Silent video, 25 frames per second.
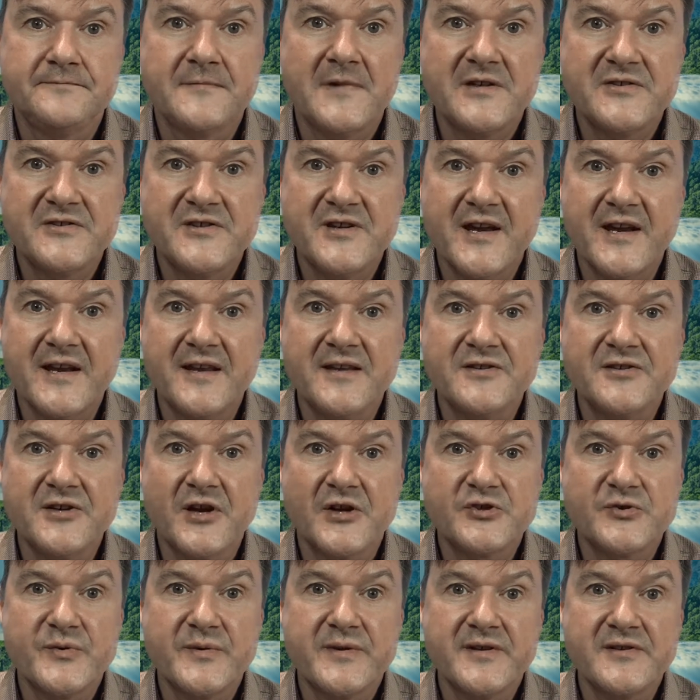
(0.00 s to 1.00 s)
To get in
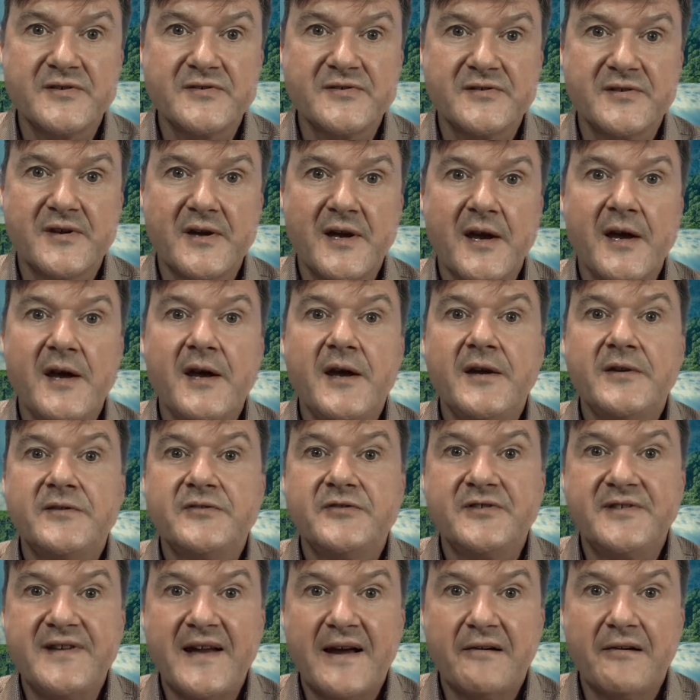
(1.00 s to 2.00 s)
touch with us,
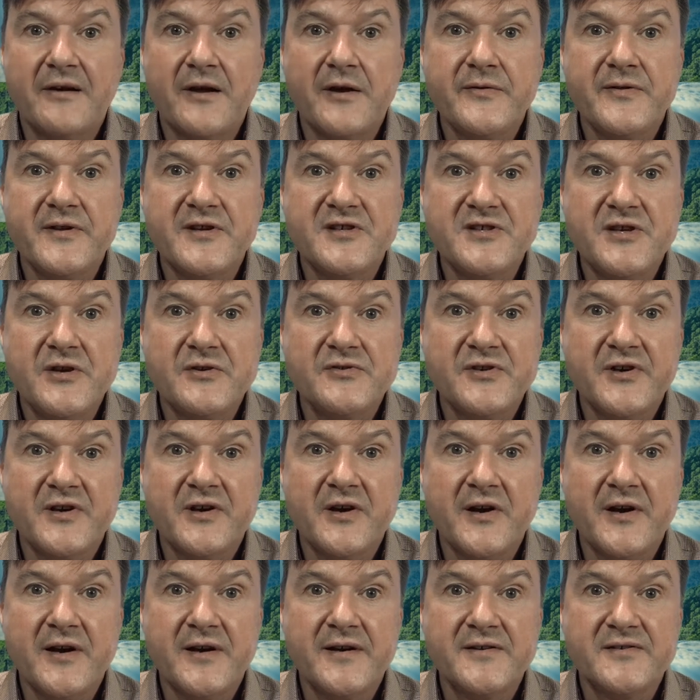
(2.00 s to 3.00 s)
to download this user
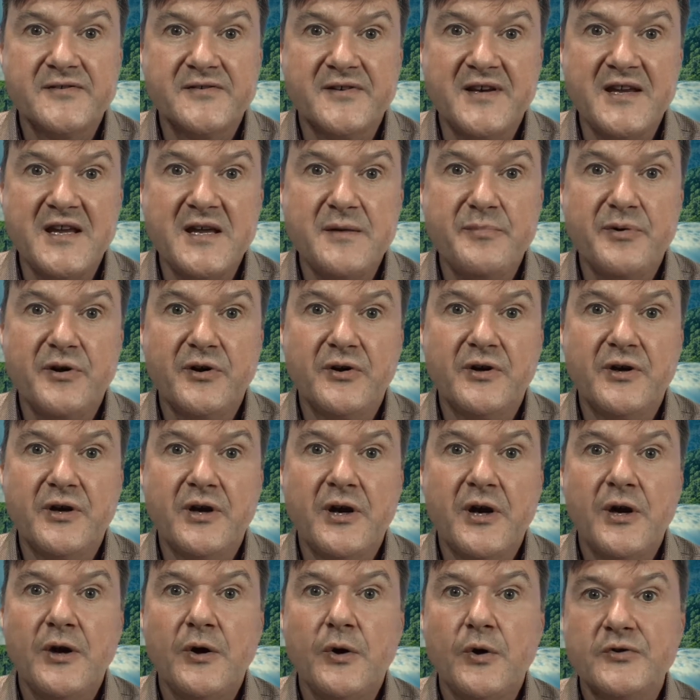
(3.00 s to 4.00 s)
guide as an
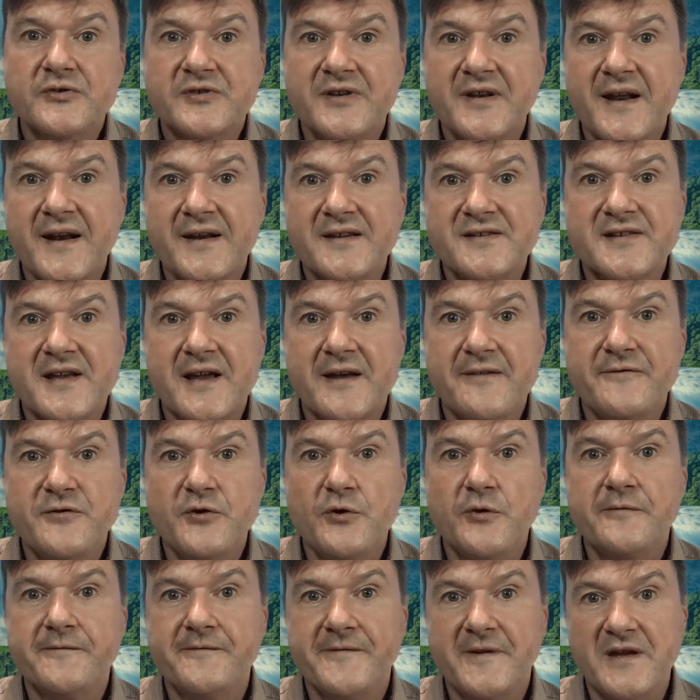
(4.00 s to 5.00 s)
ebook, or to let us have
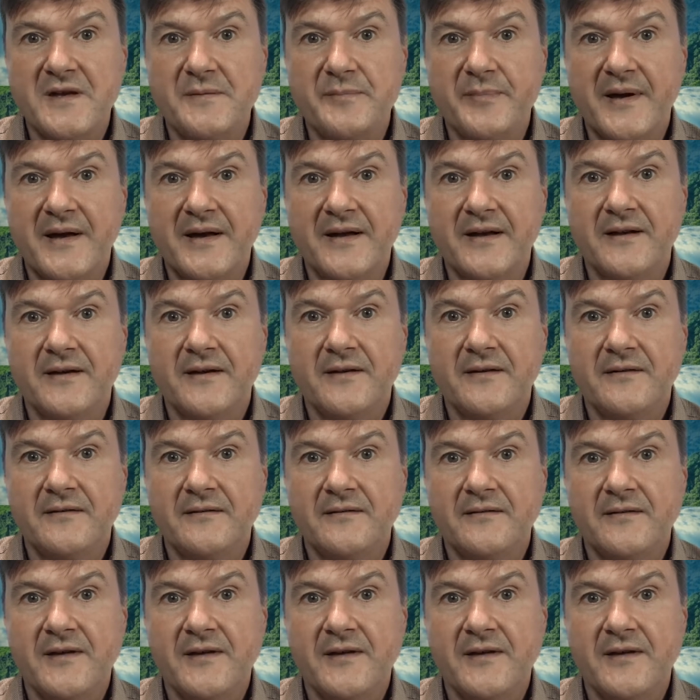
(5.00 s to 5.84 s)
your feedback,